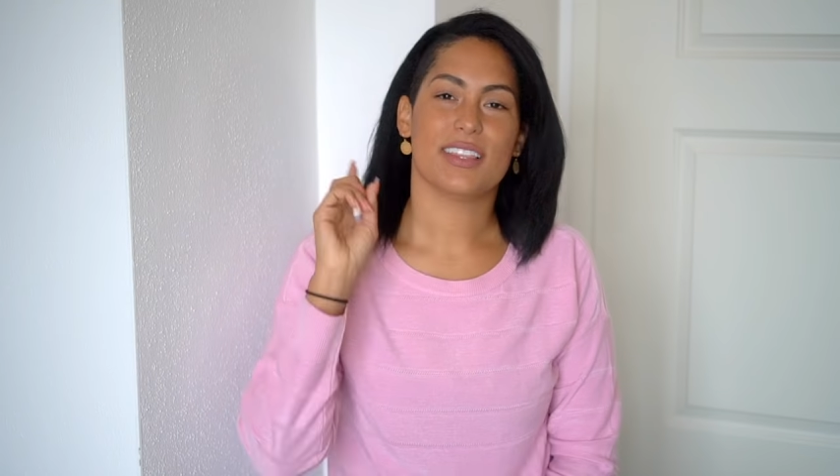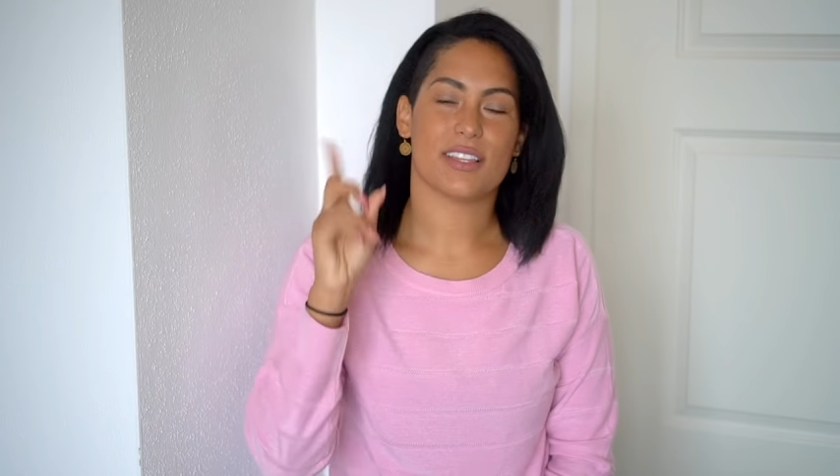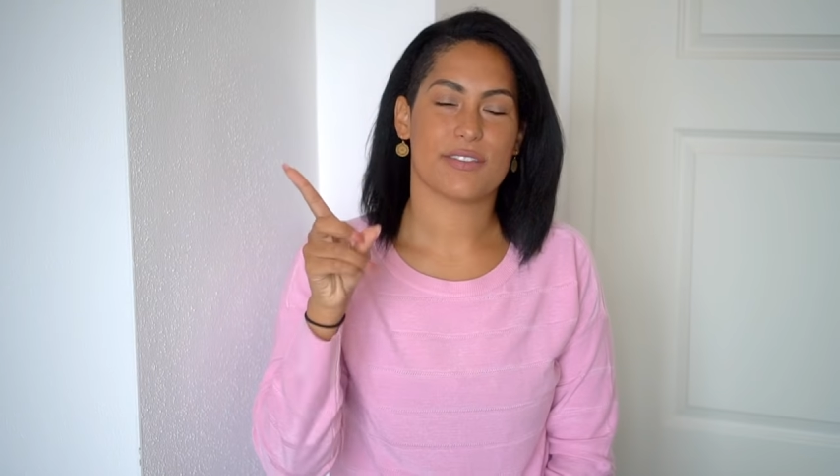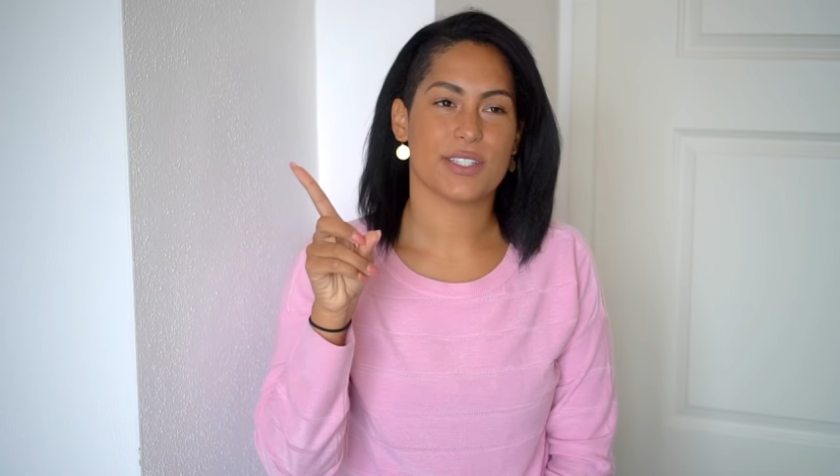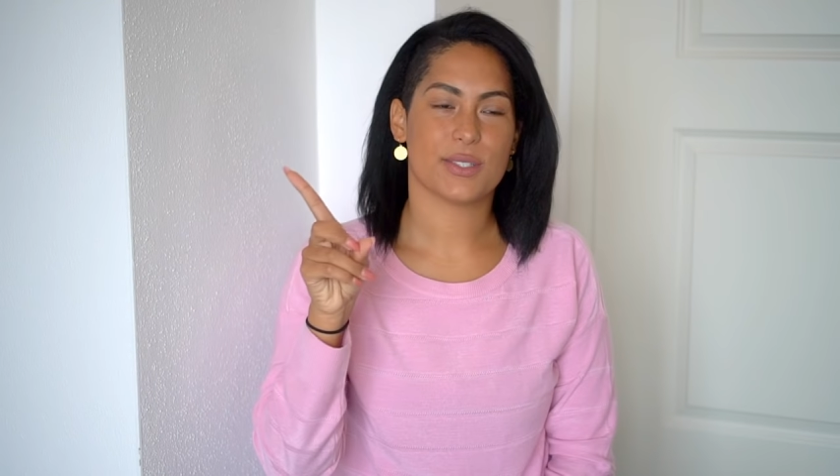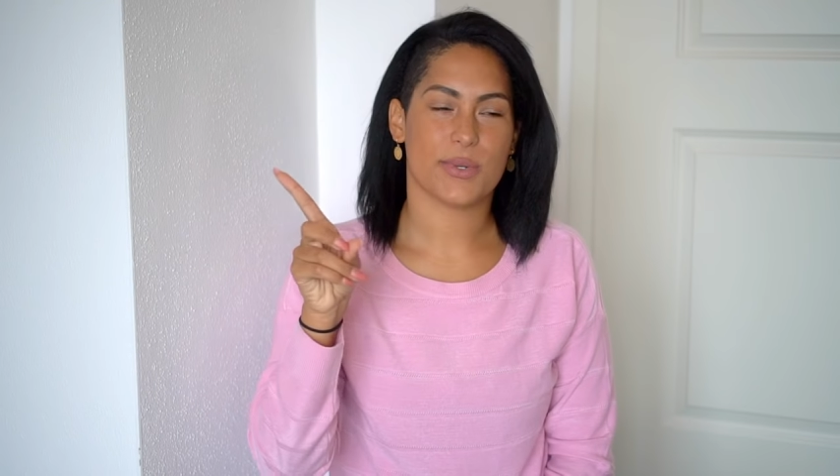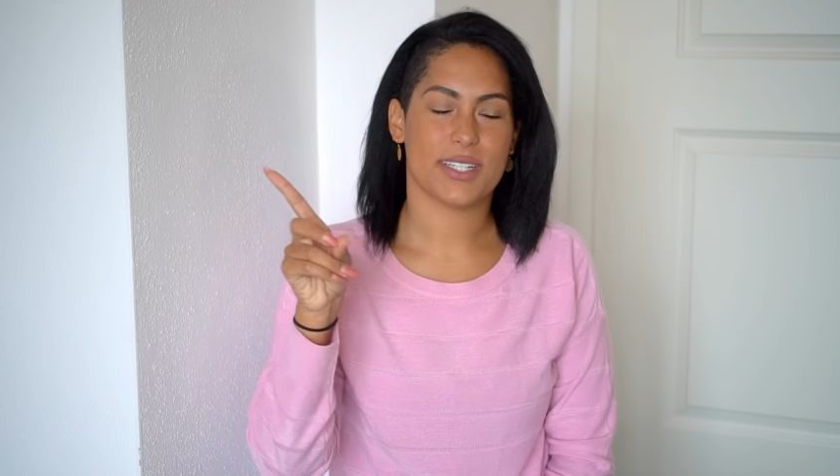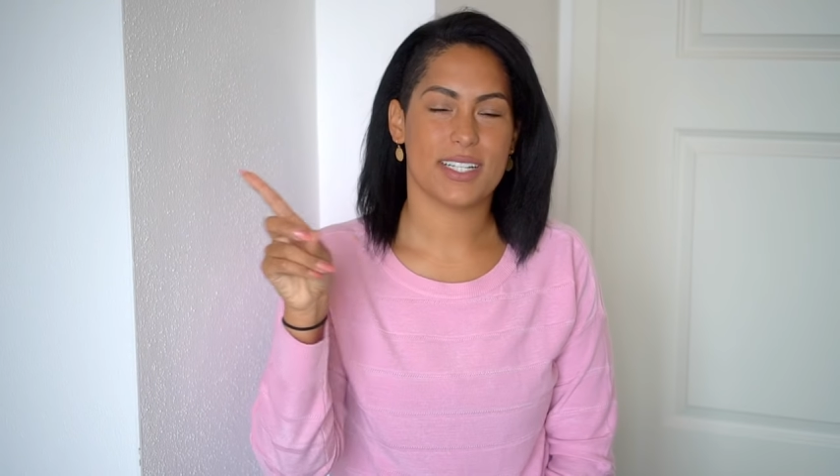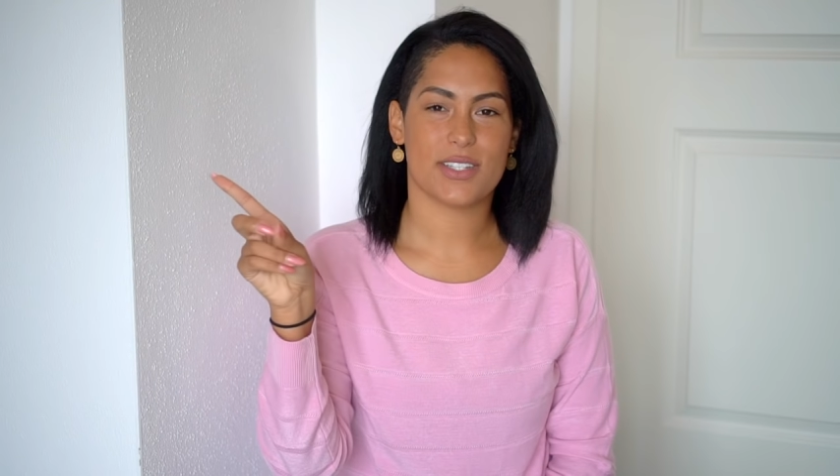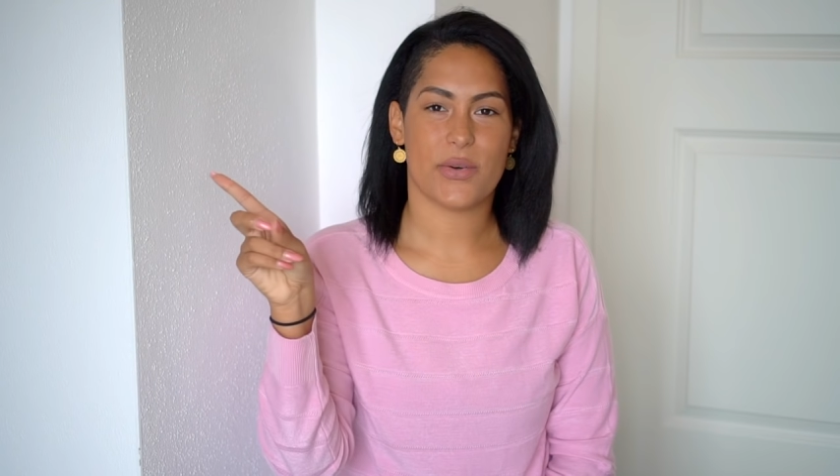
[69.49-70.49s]
The first
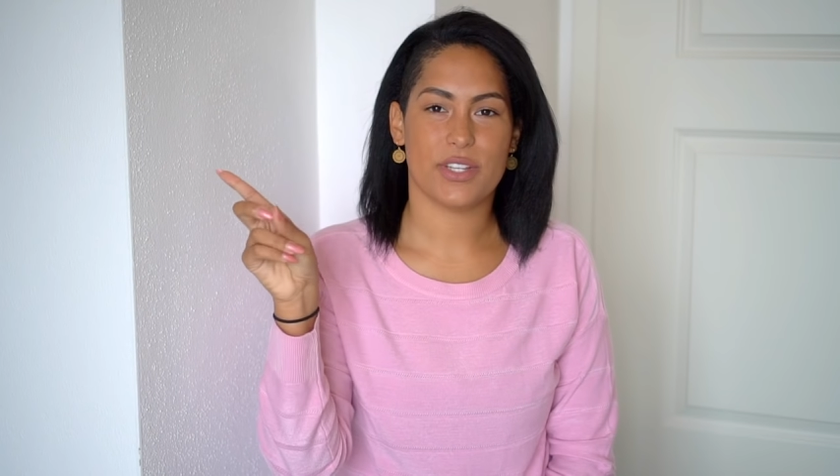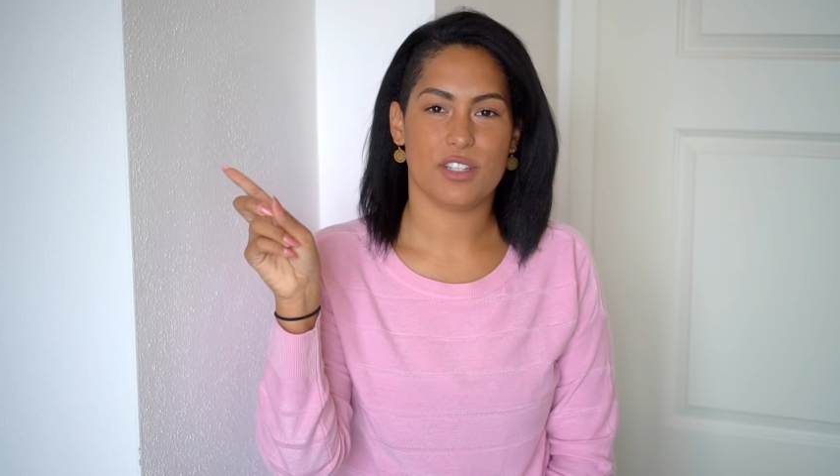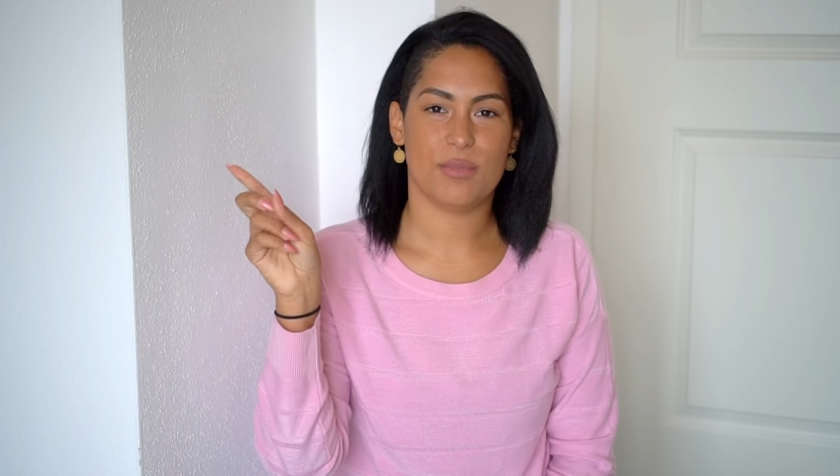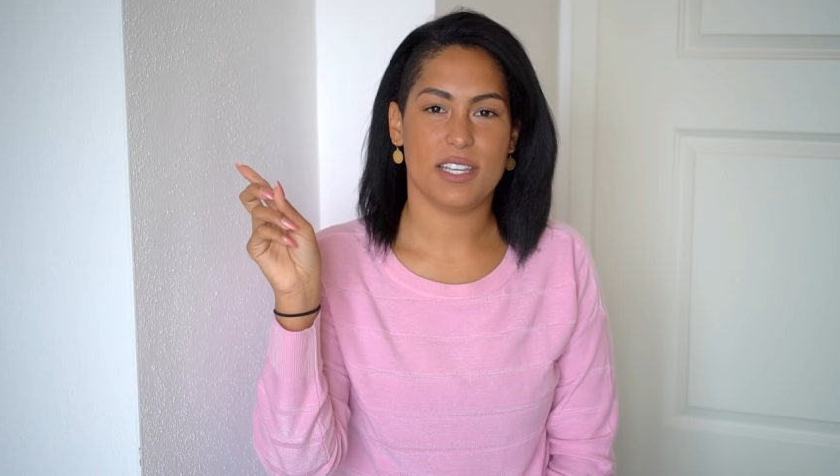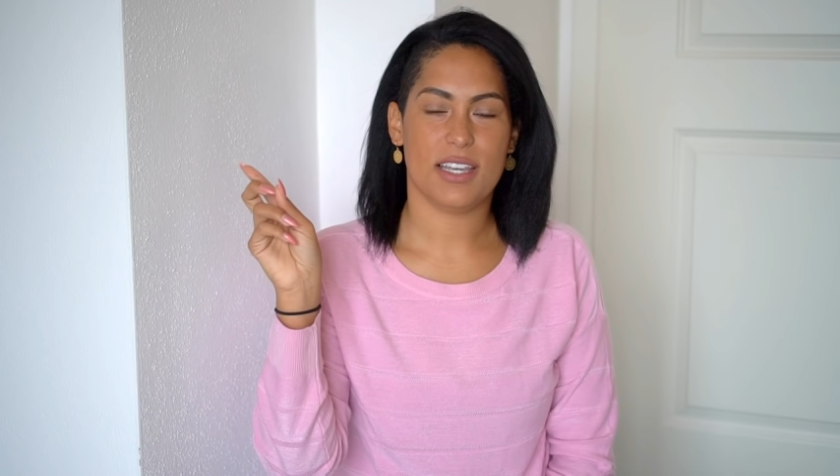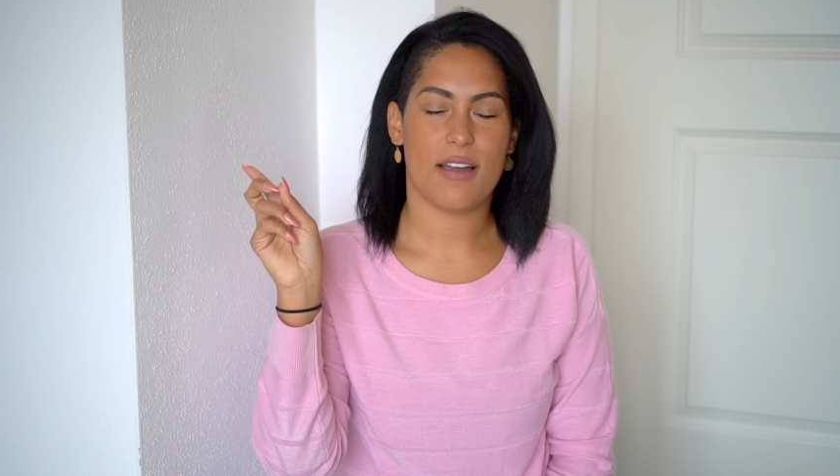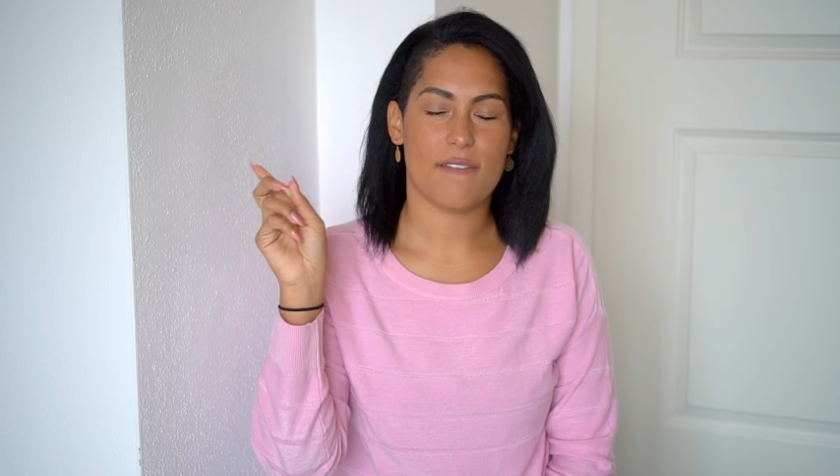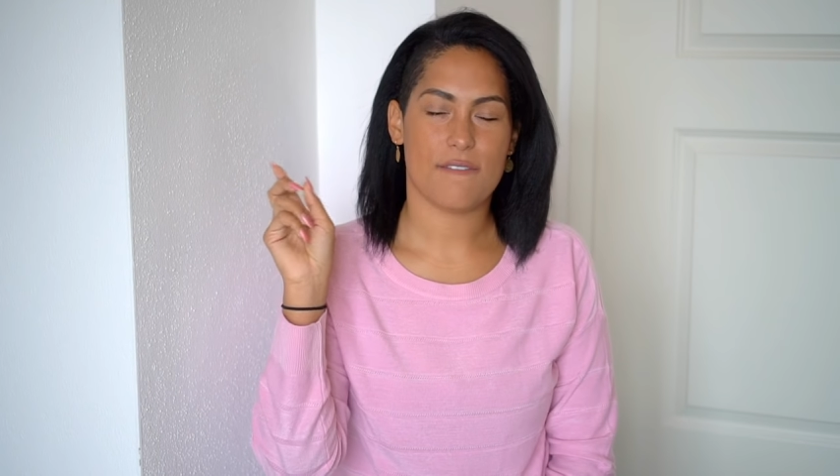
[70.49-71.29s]
one is going to be